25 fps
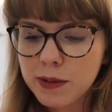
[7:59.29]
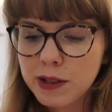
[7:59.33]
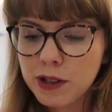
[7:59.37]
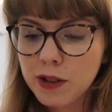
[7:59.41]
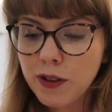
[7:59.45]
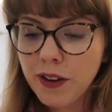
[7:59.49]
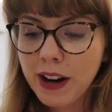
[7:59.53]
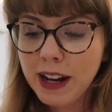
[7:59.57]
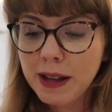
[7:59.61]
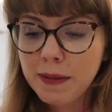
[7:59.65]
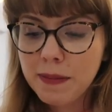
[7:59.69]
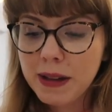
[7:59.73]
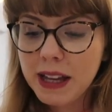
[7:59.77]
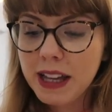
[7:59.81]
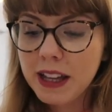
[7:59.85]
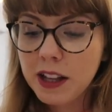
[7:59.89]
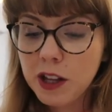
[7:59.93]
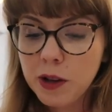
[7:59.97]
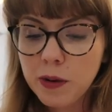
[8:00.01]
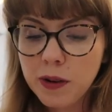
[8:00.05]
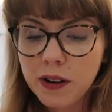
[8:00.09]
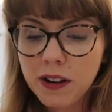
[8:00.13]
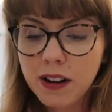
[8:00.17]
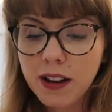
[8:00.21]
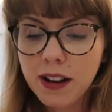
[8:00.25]
It was great
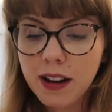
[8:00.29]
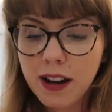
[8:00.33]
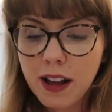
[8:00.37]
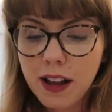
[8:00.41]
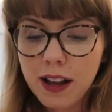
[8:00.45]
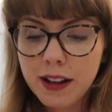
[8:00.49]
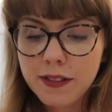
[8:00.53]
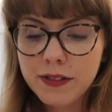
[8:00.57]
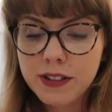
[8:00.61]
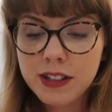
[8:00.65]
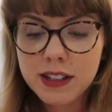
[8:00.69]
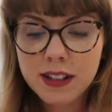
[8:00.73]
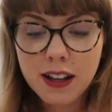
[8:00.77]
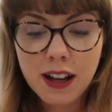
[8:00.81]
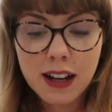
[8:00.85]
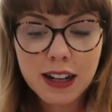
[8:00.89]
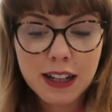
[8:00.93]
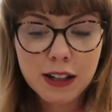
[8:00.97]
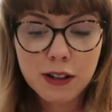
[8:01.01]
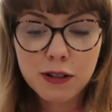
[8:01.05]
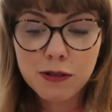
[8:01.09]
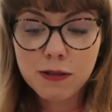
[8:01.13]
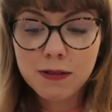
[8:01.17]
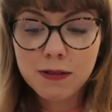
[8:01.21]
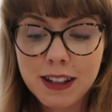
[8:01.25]
meeting you on our live
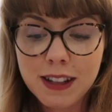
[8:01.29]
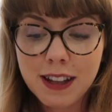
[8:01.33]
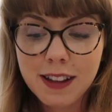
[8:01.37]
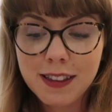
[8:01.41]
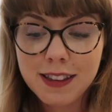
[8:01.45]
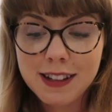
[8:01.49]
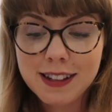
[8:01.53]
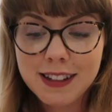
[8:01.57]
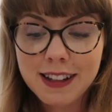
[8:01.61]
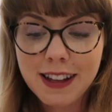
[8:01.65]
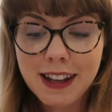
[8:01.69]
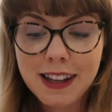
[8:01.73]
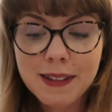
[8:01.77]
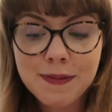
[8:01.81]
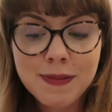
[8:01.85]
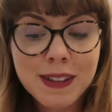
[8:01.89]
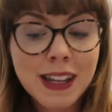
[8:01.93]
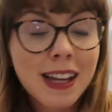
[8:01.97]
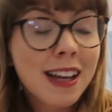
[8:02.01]
styling the other day.